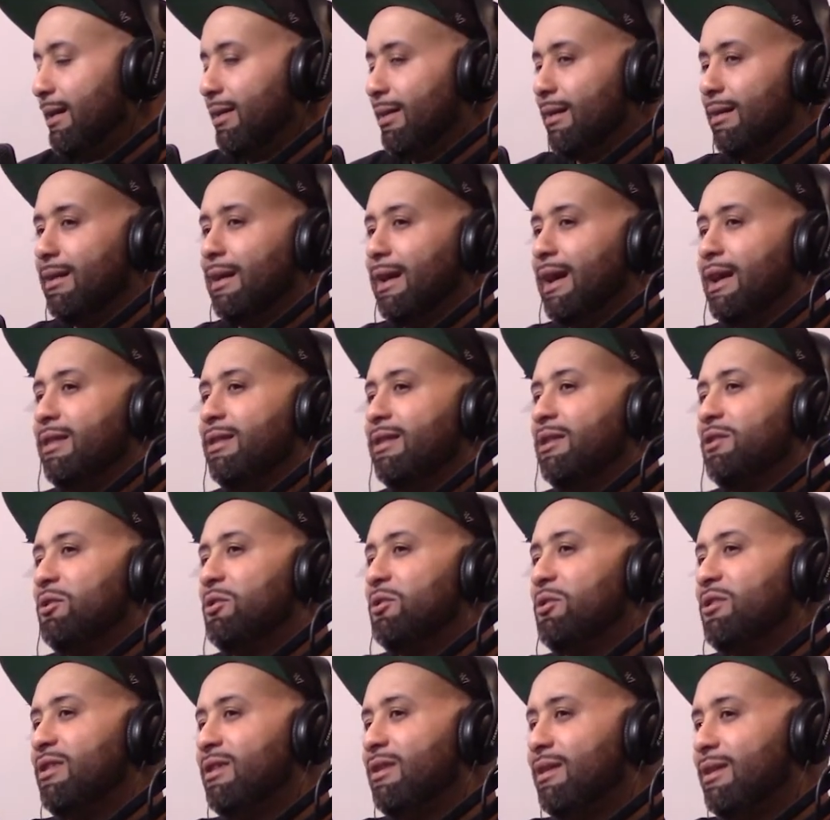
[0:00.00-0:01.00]
the light that
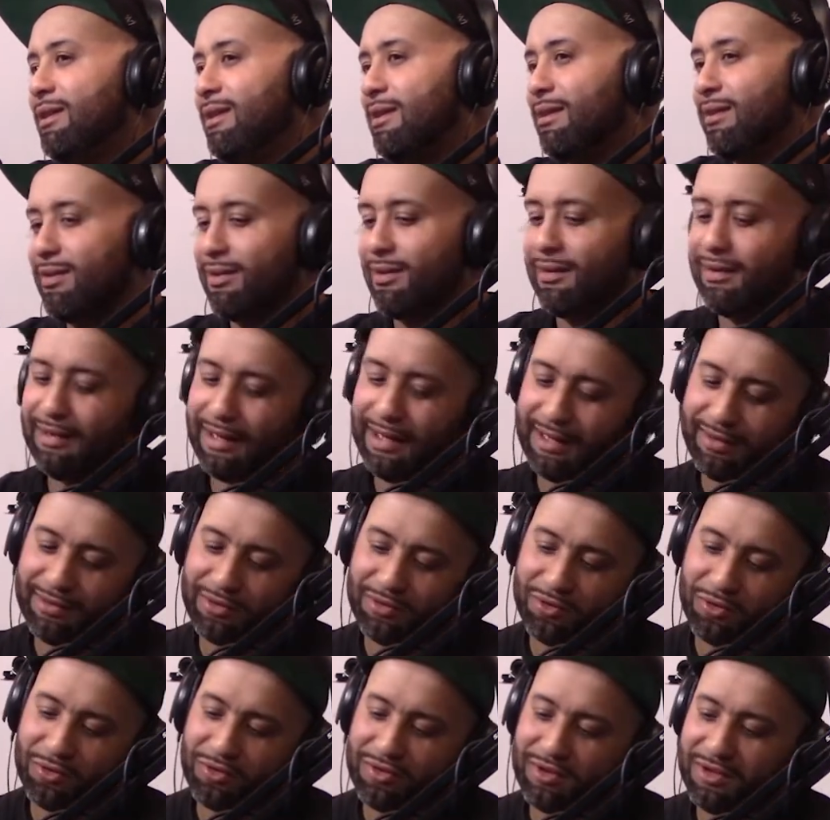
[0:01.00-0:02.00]
you see is the light
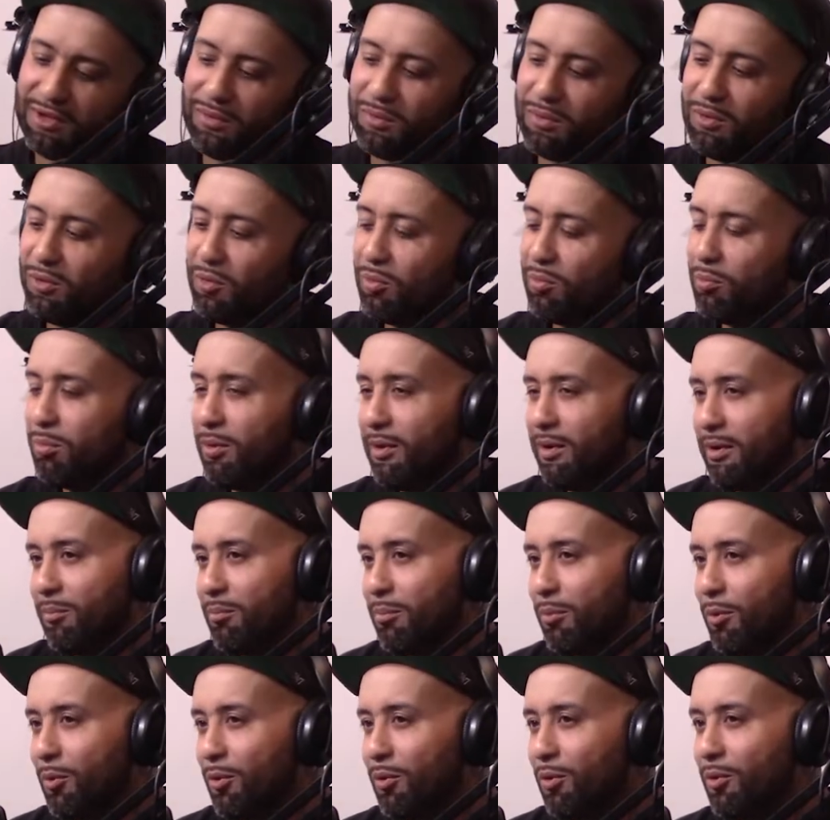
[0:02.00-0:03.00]
that you see when you're being
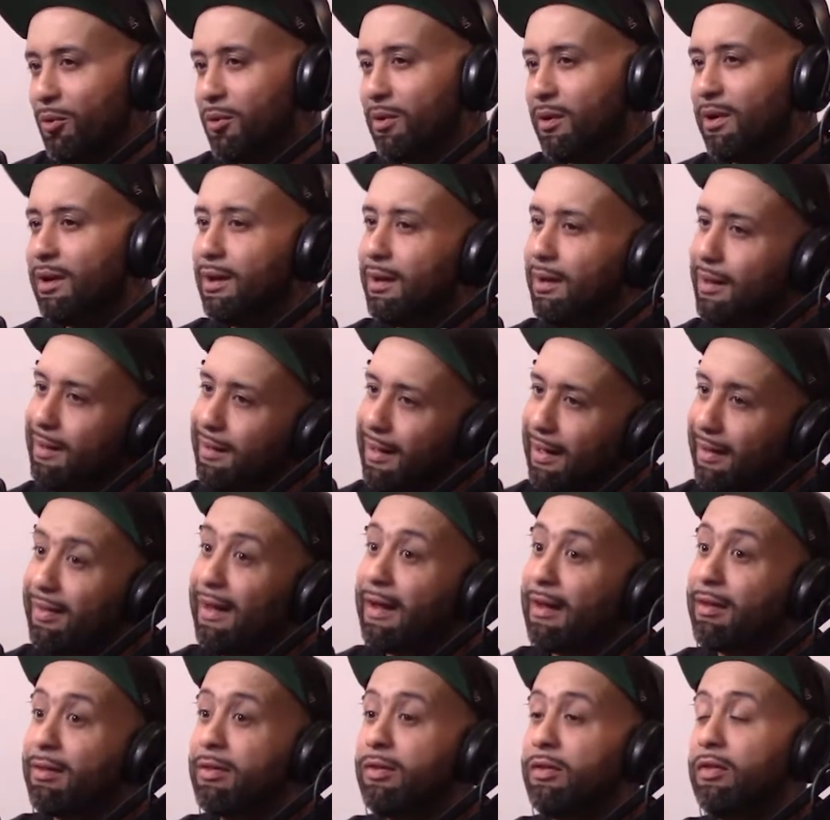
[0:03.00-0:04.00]
born like
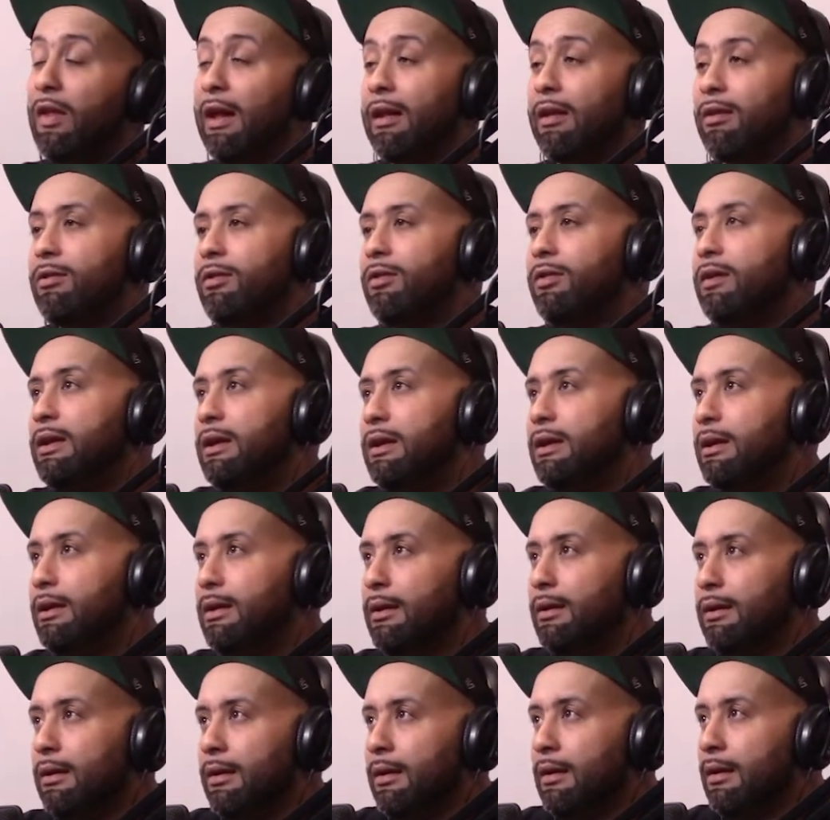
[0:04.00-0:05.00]
that's that's the
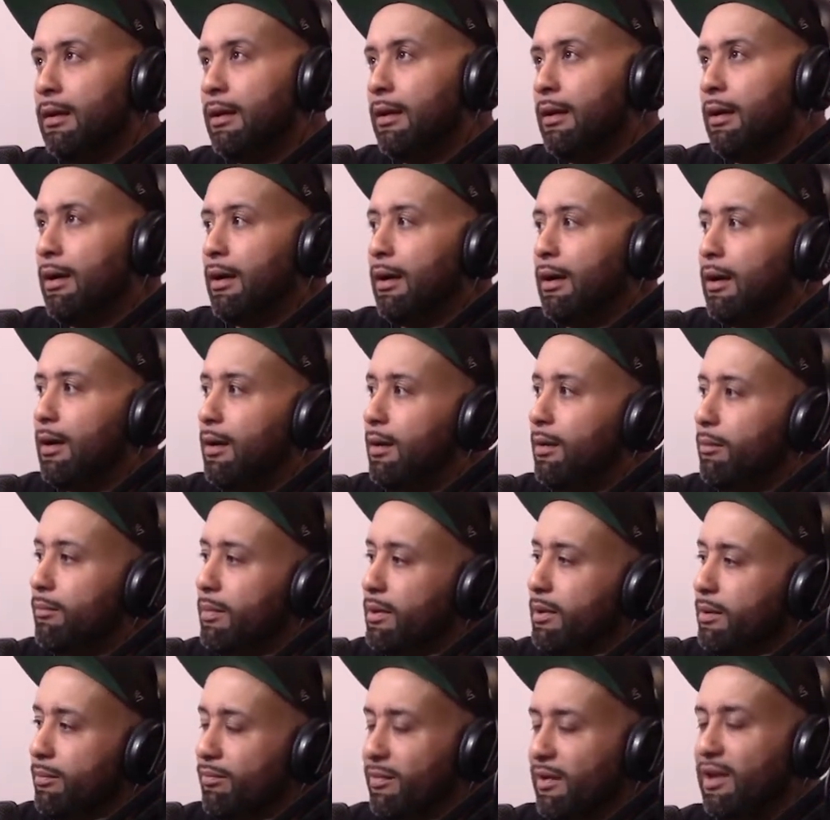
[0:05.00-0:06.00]
um
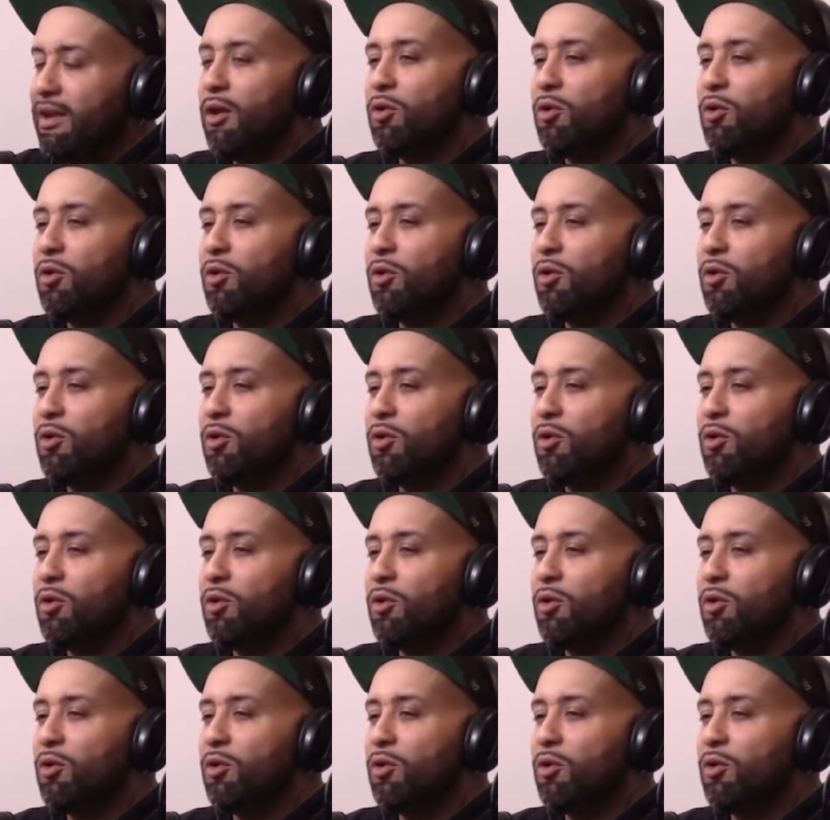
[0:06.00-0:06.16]
the